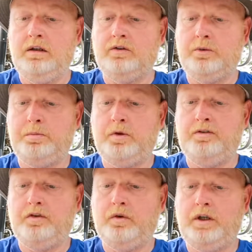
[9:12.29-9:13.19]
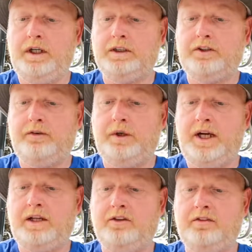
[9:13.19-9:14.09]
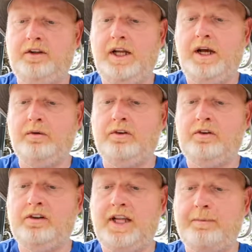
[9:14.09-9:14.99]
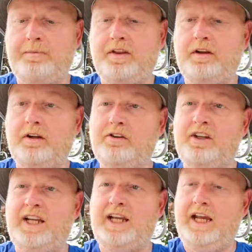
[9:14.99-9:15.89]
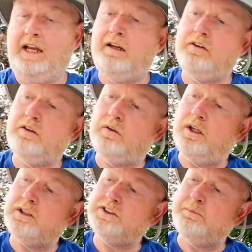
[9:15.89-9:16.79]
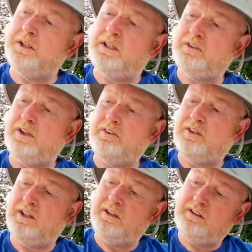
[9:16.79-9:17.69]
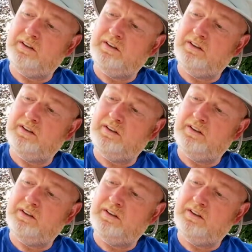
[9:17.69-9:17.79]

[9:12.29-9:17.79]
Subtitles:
2.4 inch, 3/8 of an ounce depth sinking. So that should be interesting.